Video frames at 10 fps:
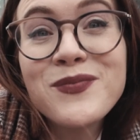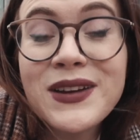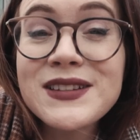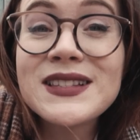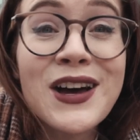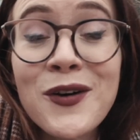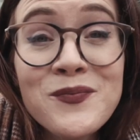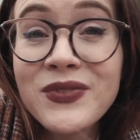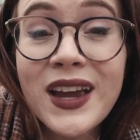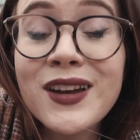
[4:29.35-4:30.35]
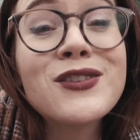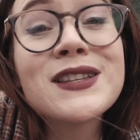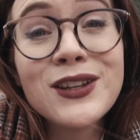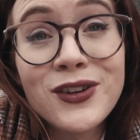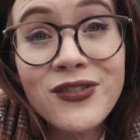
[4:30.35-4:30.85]
because it
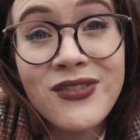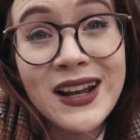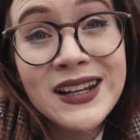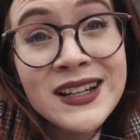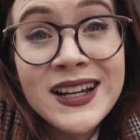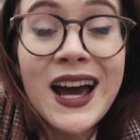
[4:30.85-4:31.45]
was a lot of fun,